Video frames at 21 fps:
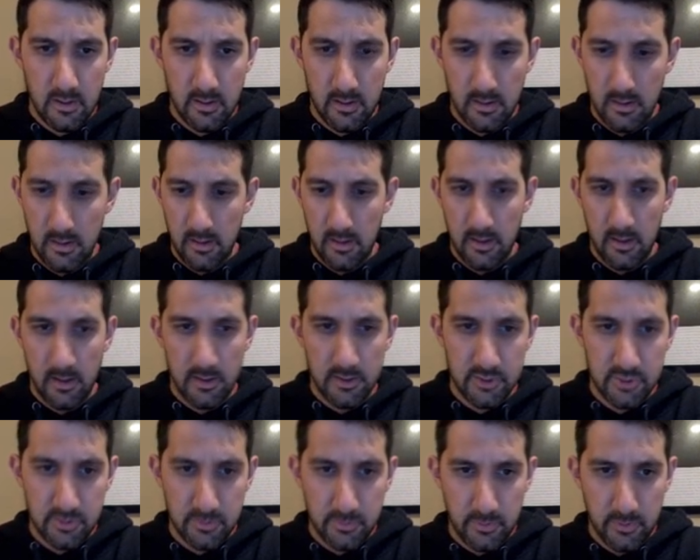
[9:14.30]
Uh, I
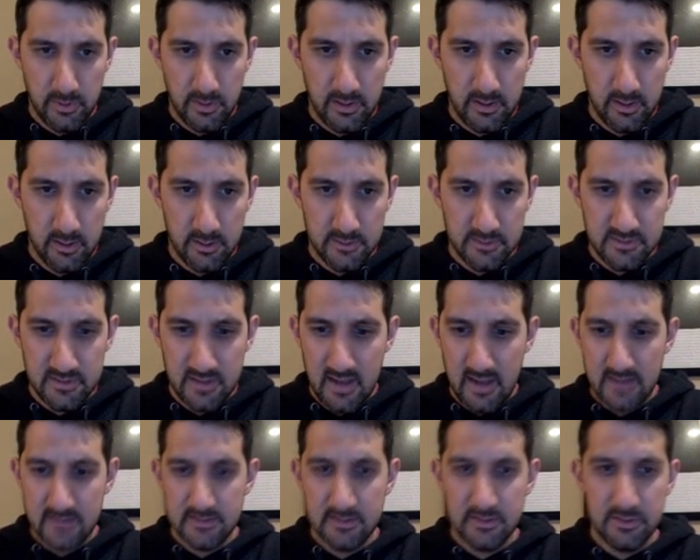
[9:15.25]
should put here
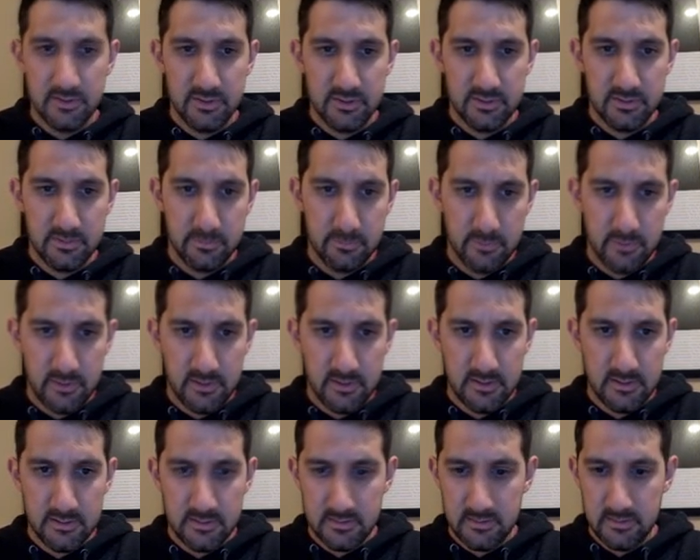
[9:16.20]
size is just
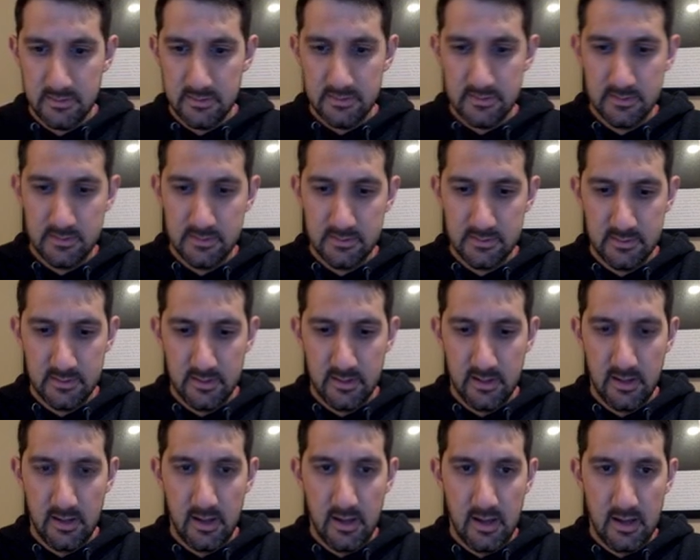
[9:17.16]
this, this is an
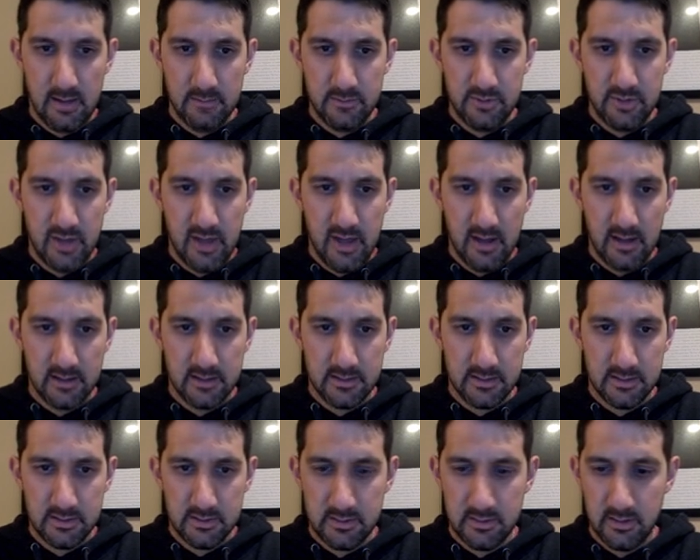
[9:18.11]
object.
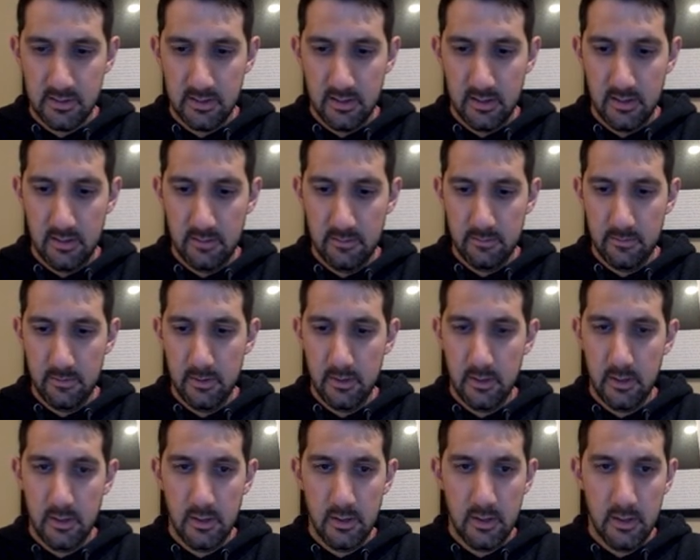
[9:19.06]
Um,
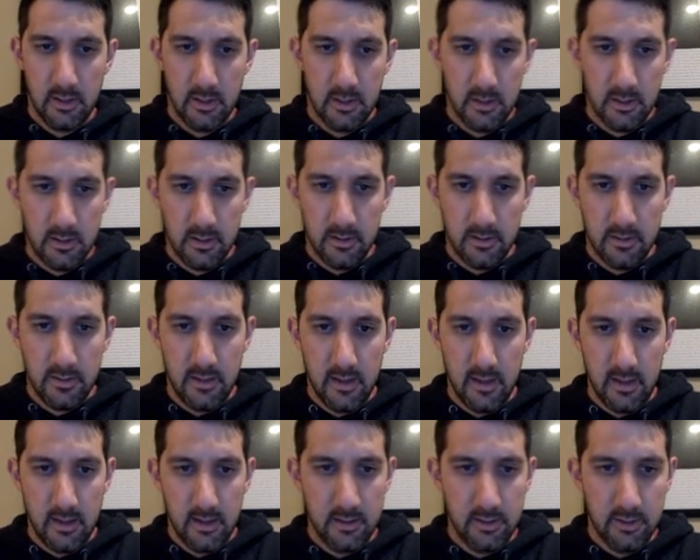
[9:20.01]

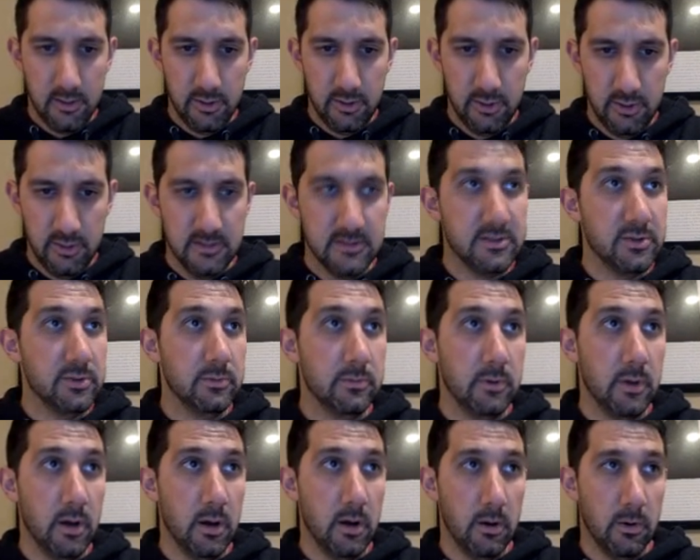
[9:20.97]
then you need to
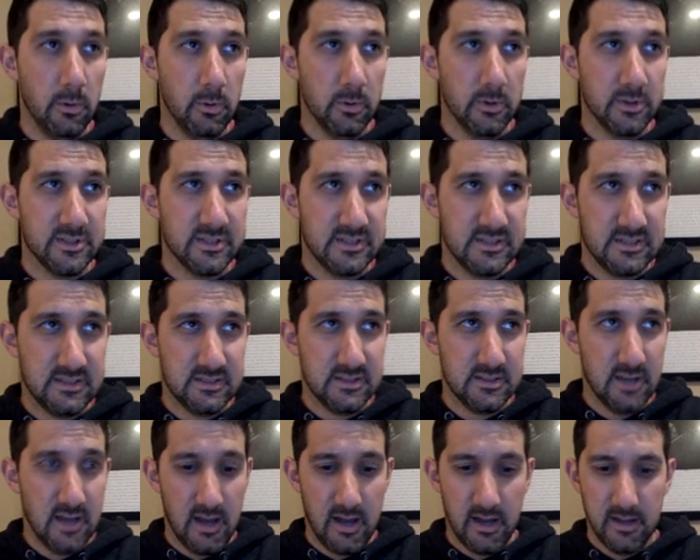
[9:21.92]
know
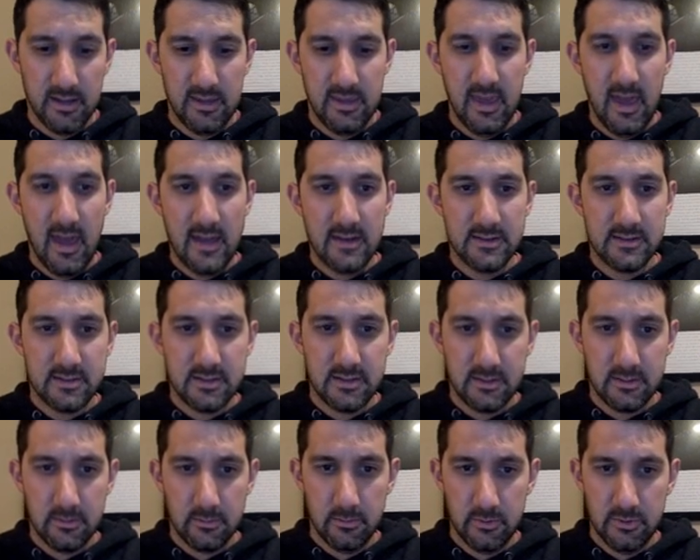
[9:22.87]
uh, get
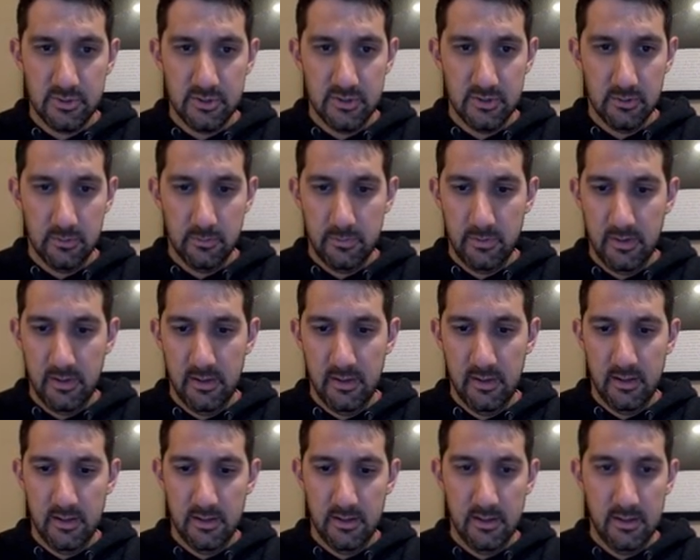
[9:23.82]
which will be
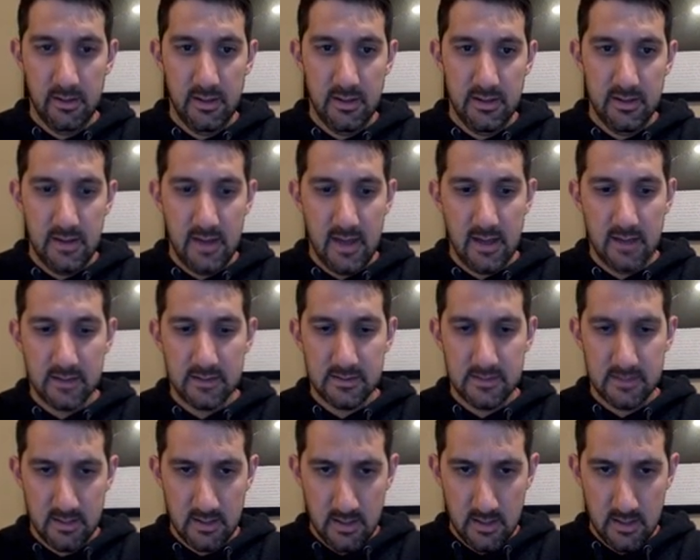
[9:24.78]
an index,